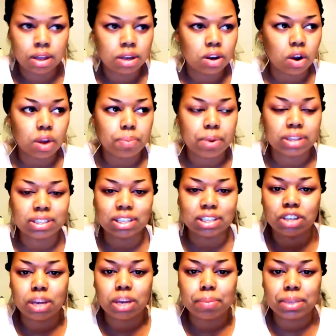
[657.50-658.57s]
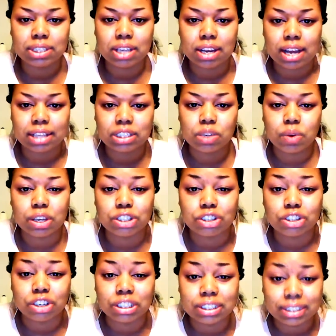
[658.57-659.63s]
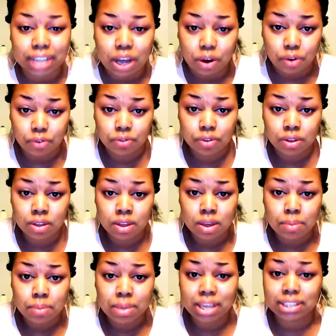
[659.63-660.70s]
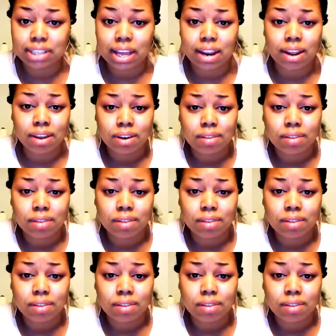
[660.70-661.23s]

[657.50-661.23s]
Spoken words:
The only person that you need to be telling that to is yourself. Because at the end